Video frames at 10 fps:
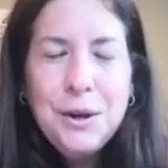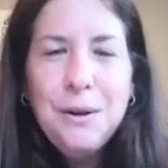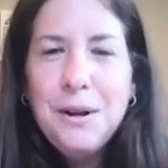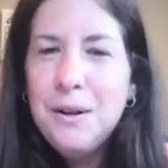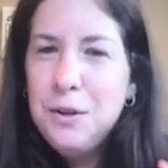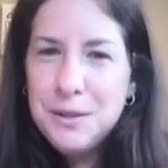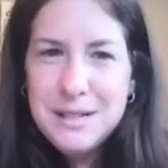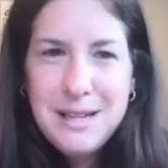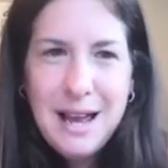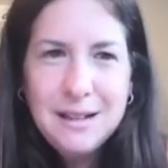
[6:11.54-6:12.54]
can use a
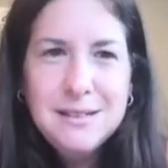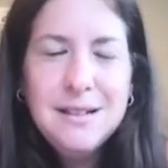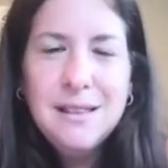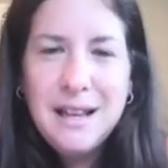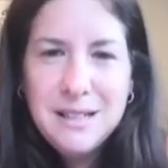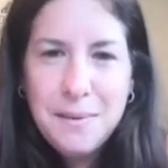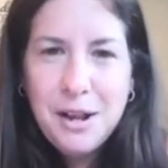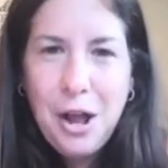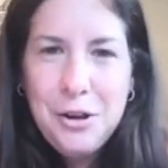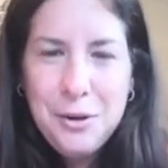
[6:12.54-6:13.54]
text like
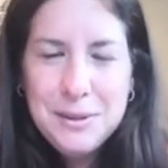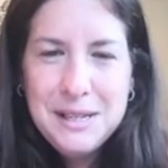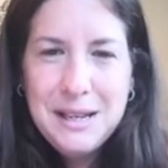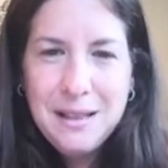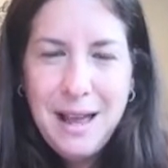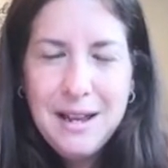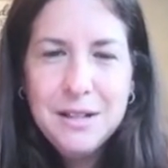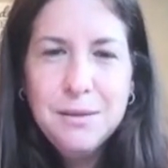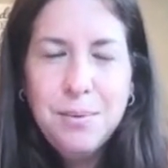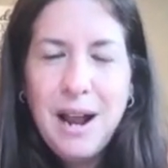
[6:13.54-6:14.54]
something on News ELA
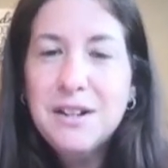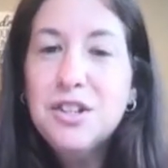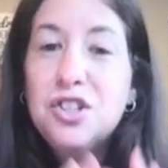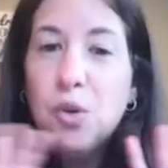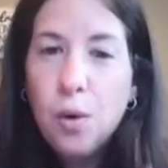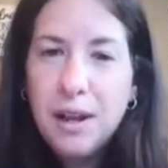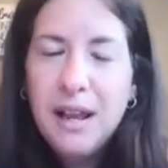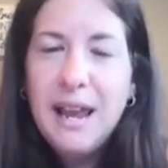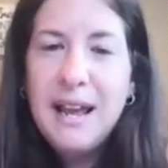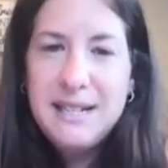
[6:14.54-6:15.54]
to practice sorting
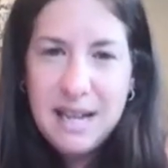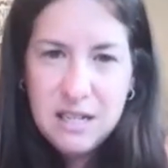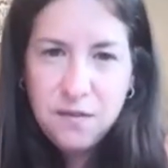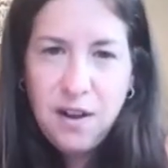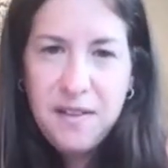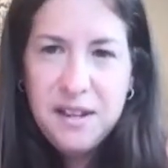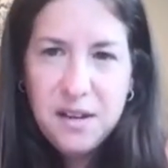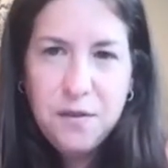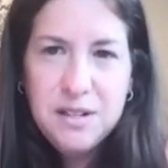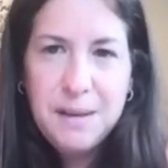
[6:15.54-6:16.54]
and identifying the
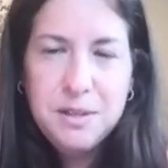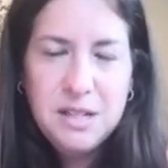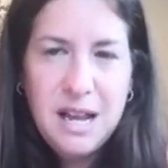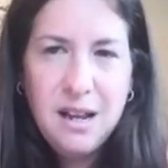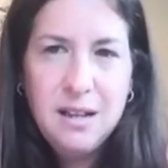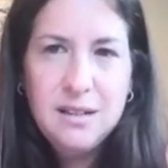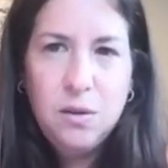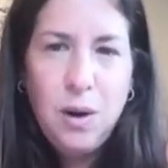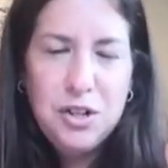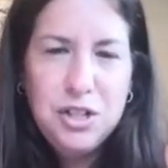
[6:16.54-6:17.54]
different types of text
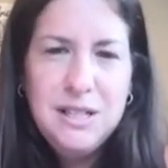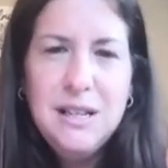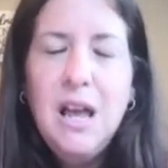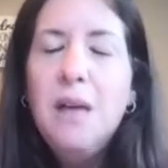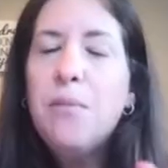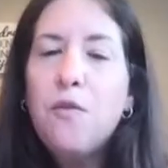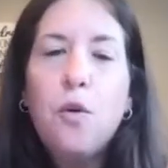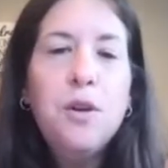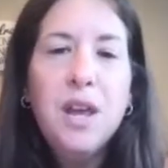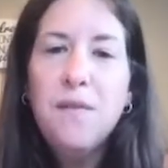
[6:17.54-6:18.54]
questions
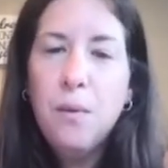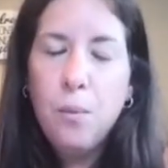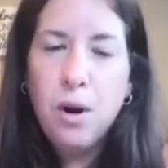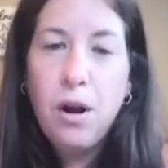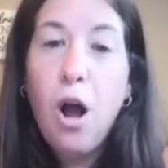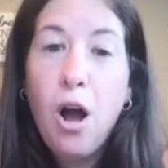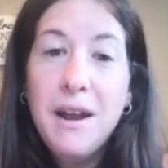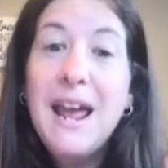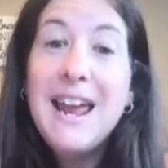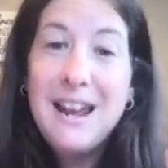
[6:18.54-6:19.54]
before you even work
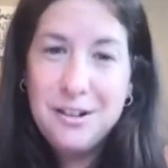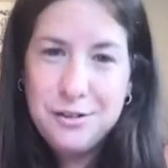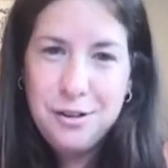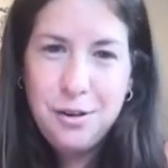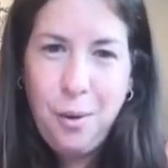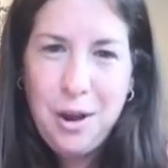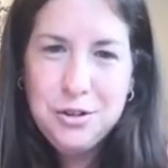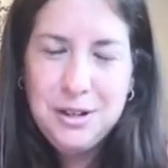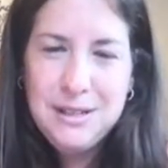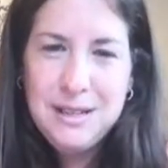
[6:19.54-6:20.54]
on answering the
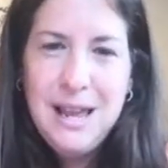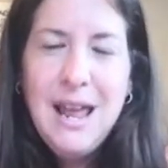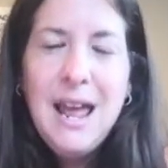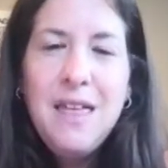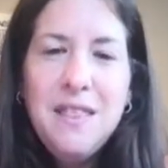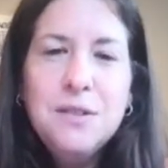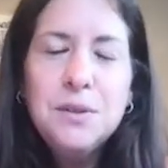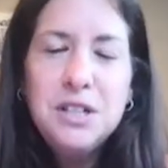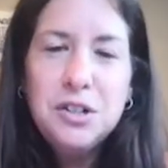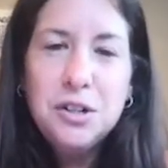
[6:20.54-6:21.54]
question. And this will
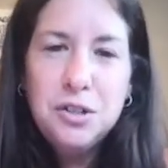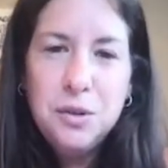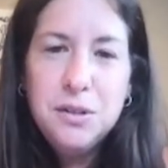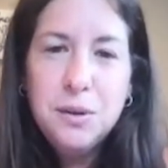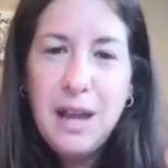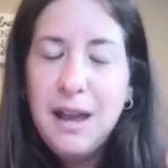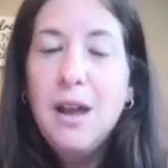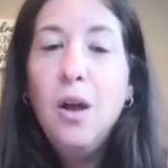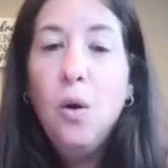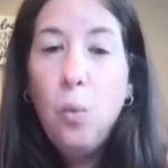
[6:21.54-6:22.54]
teach our students,
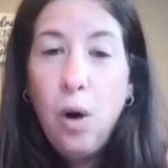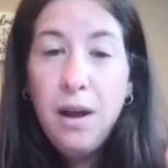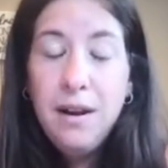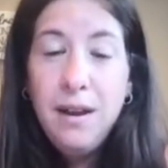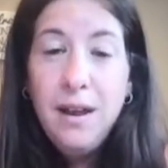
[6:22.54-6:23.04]
okay, one,